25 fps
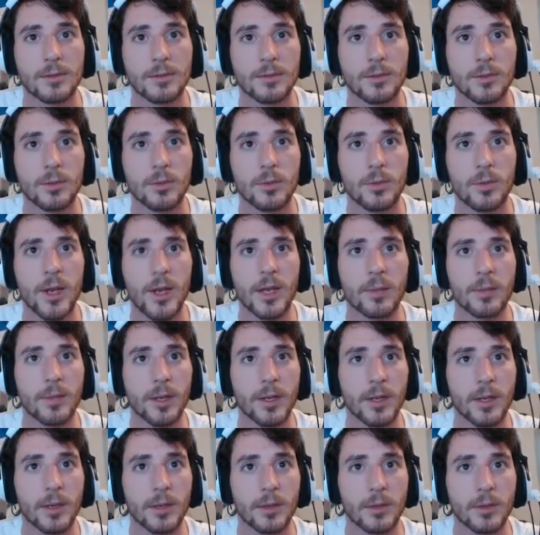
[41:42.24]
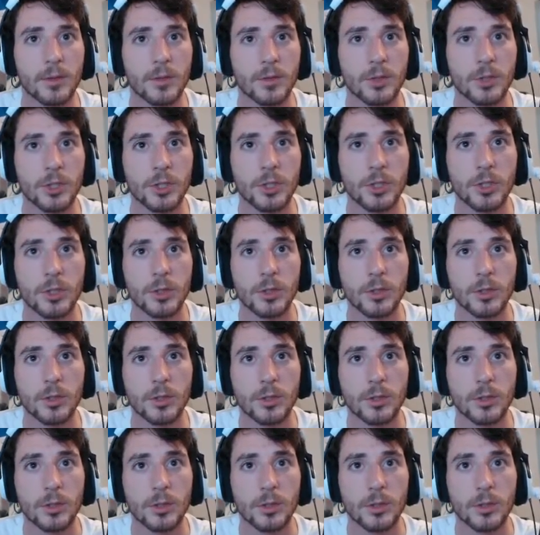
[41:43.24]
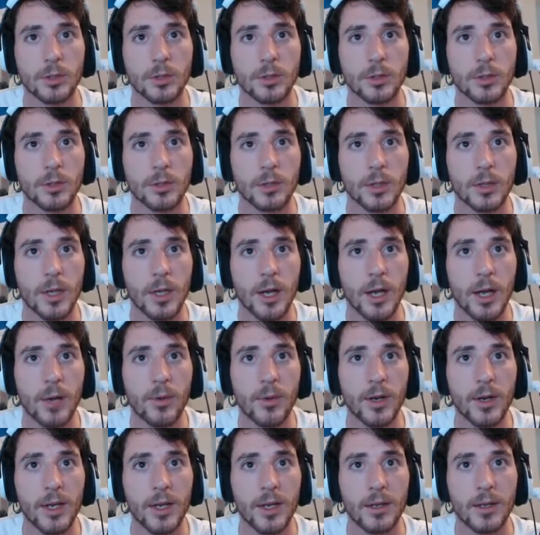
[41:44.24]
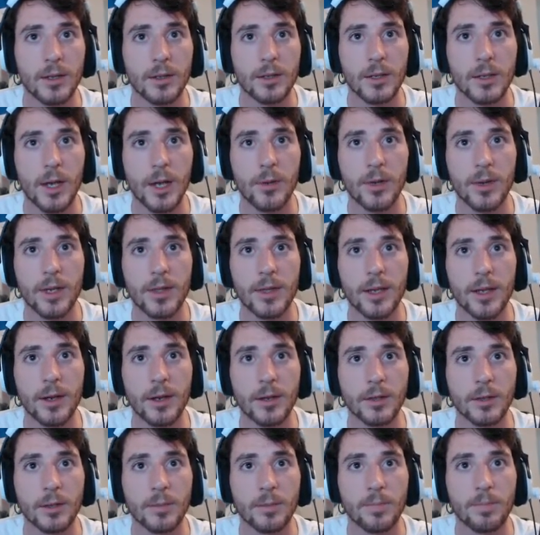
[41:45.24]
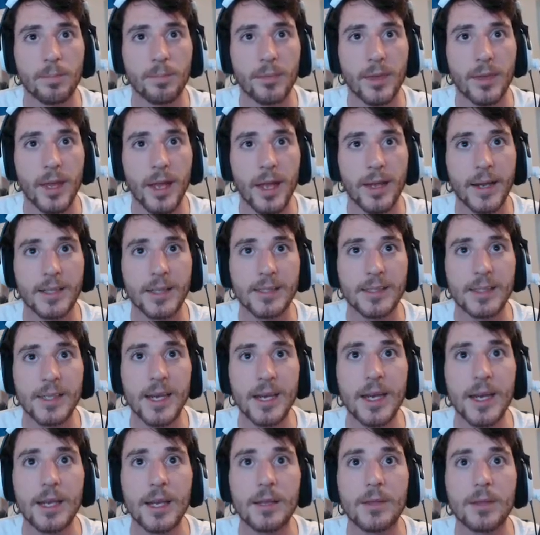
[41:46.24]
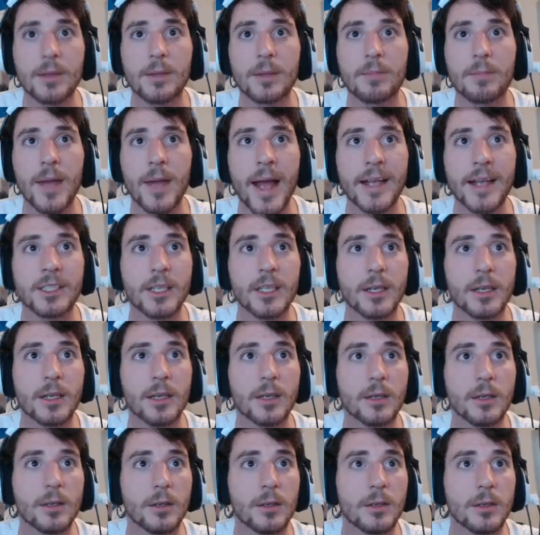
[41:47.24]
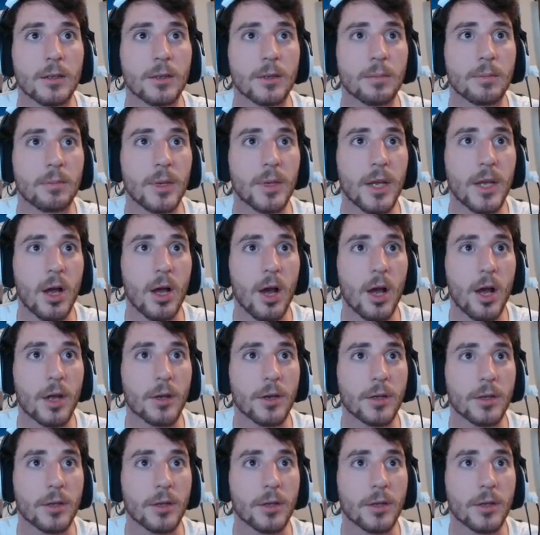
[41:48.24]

Wait a minute. Shh. I went in. I went in there. I can see the magic beyond.